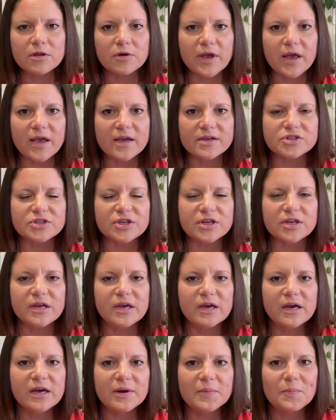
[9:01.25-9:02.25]
location.
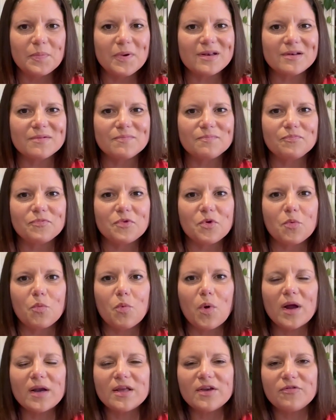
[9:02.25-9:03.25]
But
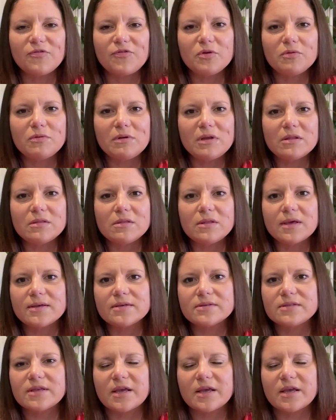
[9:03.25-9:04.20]
what if you need things